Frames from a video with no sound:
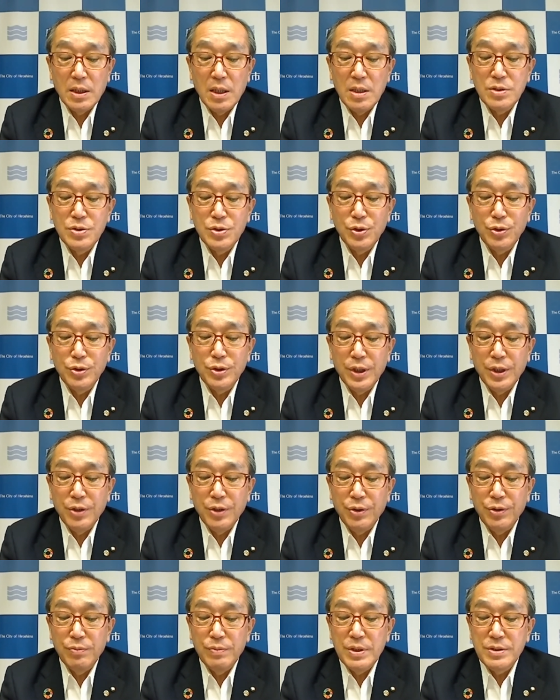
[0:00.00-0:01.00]
of
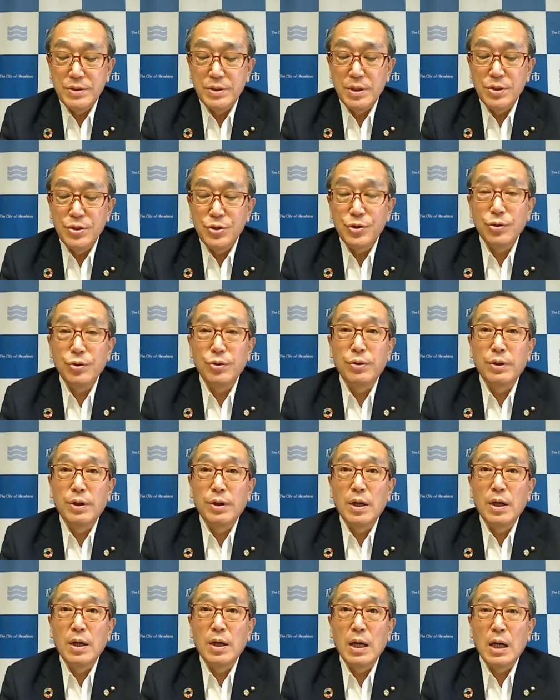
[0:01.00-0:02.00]
powerful
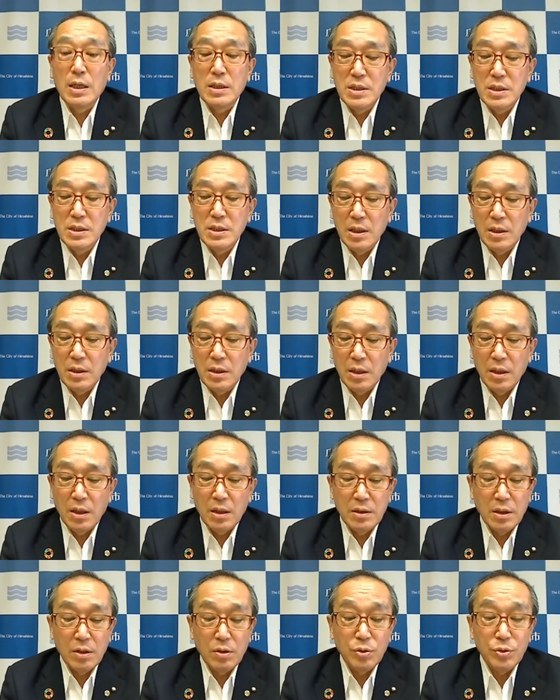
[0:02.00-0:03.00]
messages from the site of the
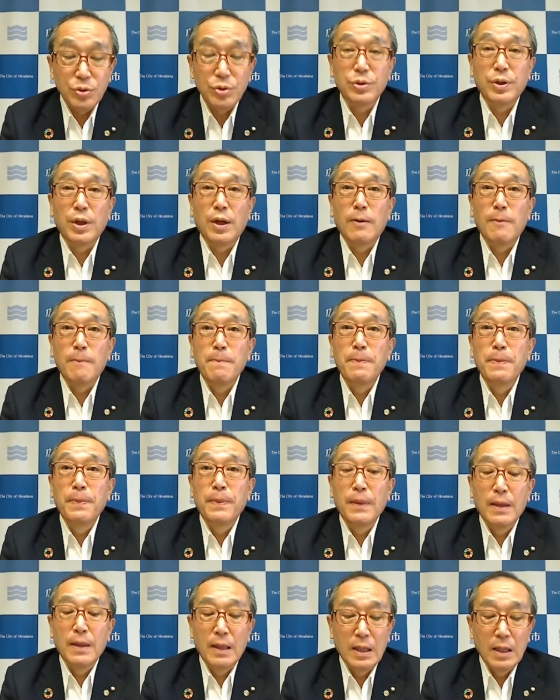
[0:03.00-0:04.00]
atomic bombing had
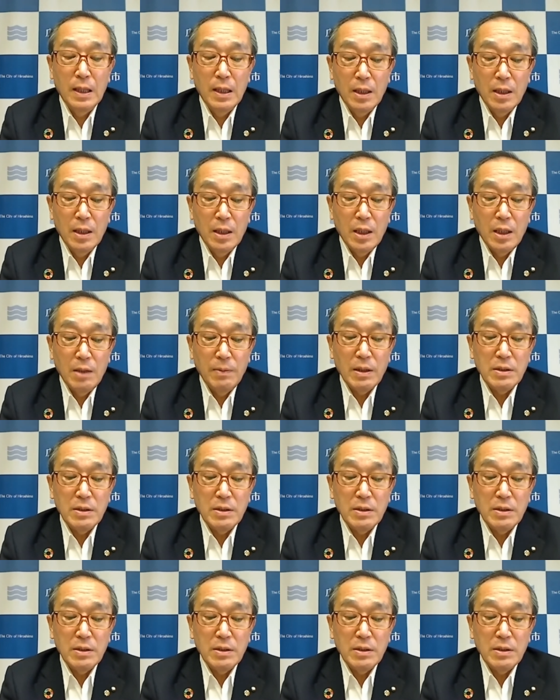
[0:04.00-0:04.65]
a major